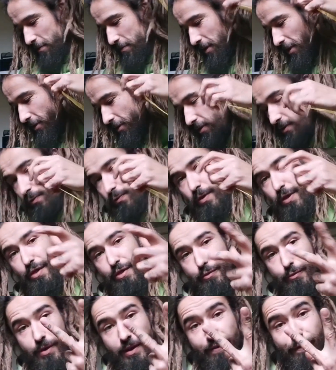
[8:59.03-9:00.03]
because with
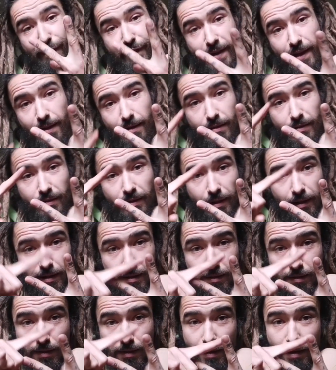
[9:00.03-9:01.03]
three fingers I
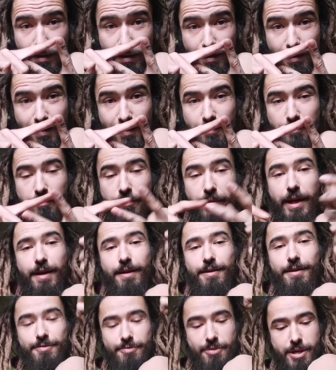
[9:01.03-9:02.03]
can
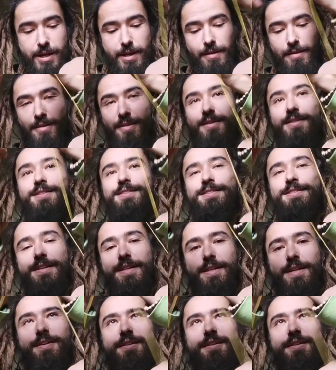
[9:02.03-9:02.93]
make a triangle. I